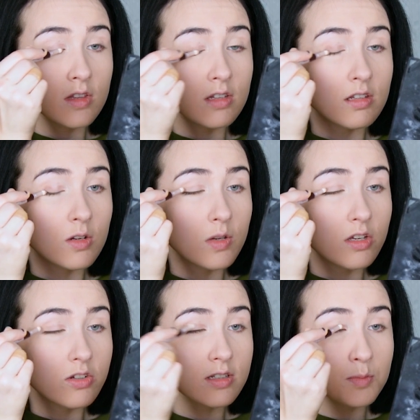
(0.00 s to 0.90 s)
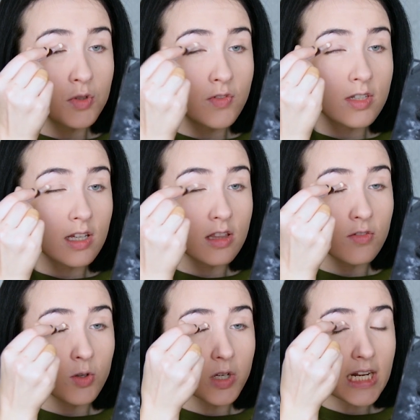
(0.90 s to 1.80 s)
So he just moved to like the
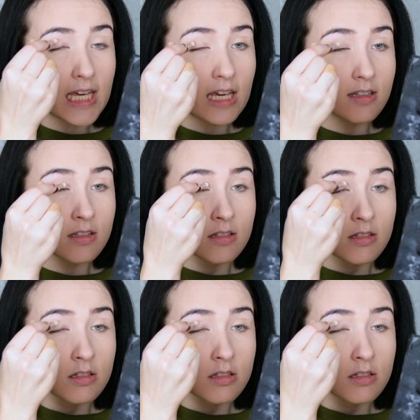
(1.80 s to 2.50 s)
Florida Keys?